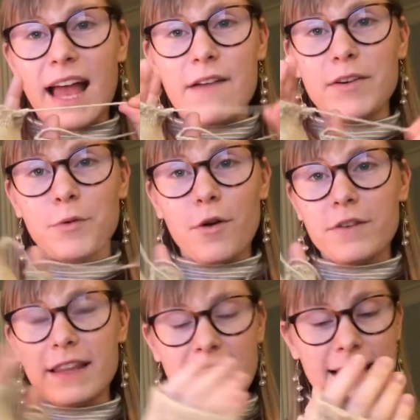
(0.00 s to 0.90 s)
haven't
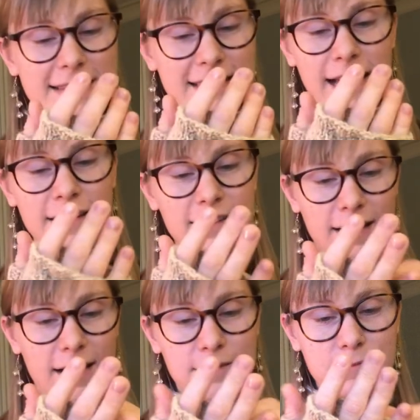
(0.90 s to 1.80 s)
woven in the ends yet,
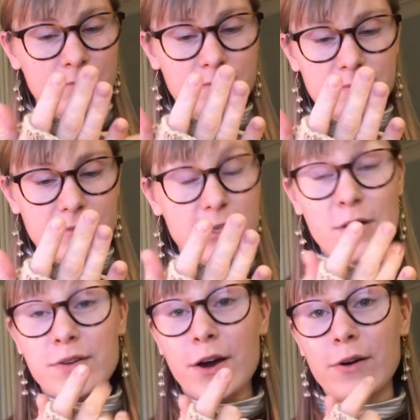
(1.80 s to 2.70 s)
um,
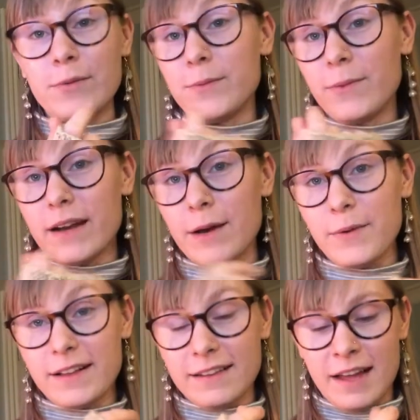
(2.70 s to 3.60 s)
don't know when I
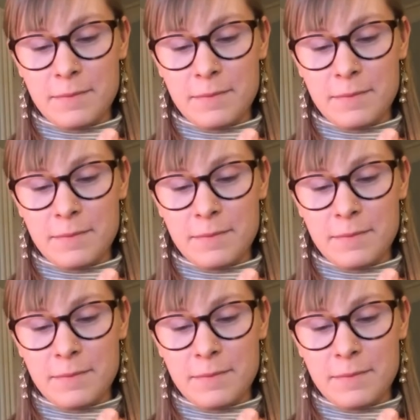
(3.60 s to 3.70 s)
will.